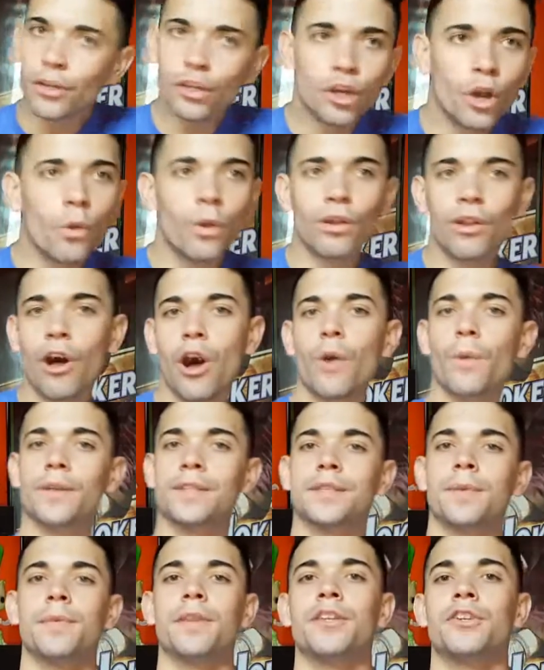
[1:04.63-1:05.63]
go along
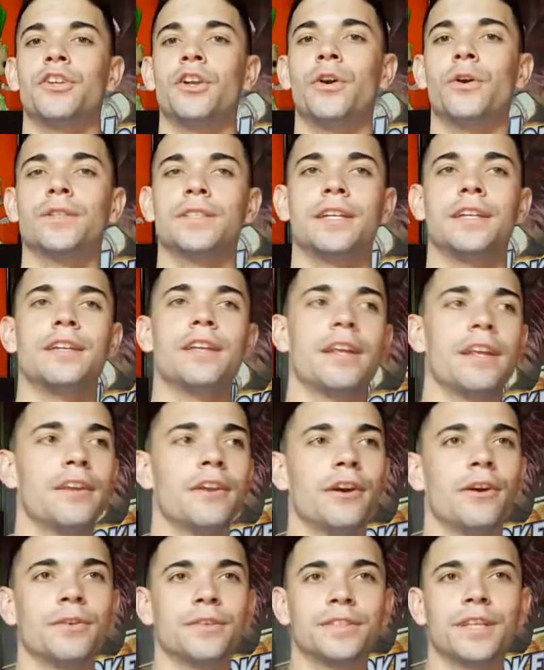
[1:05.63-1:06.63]
with some of the jokes and you
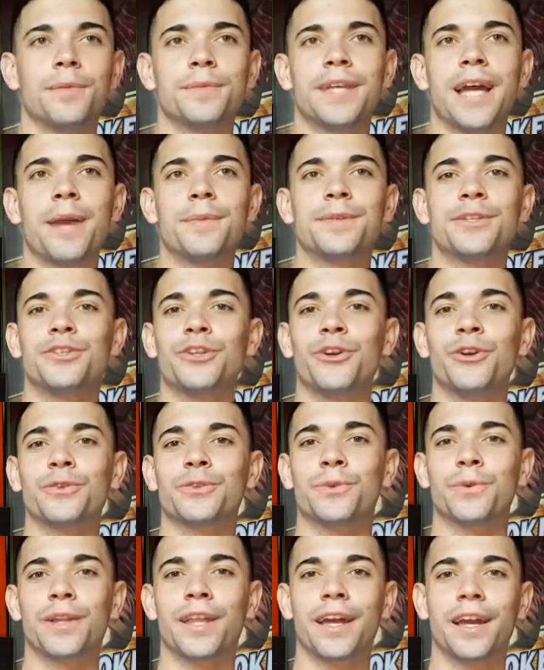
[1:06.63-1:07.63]
know sometimes the
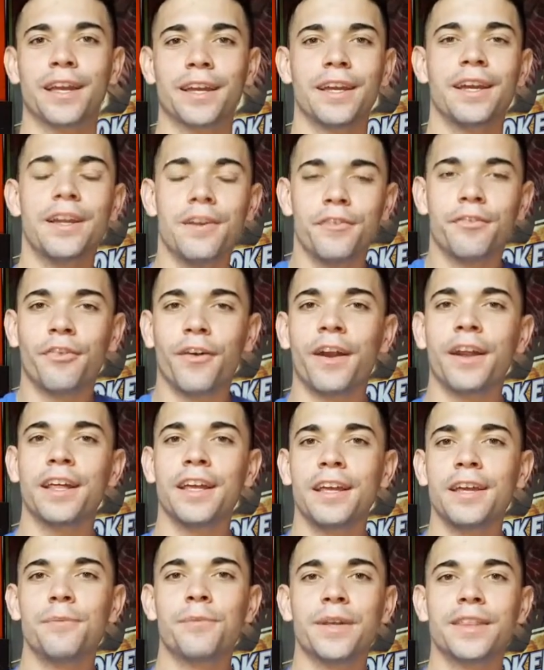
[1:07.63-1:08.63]
jokes were like
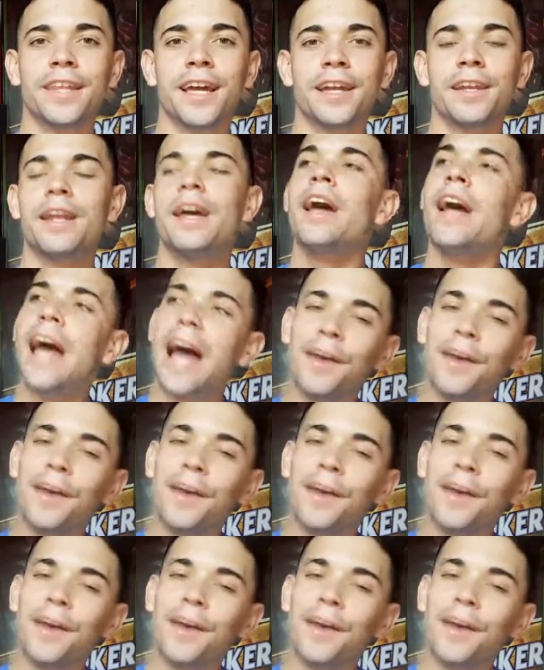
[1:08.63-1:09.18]
funny but then